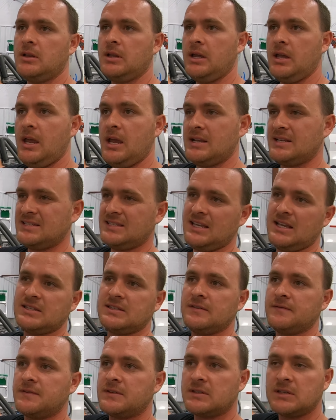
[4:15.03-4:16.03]
like
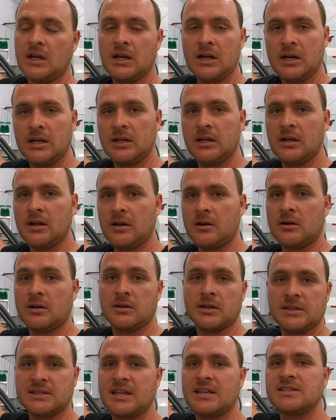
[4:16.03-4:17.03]
excessive sun
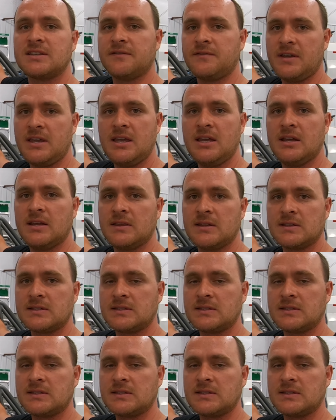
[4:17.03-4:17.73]
or excessive heat in the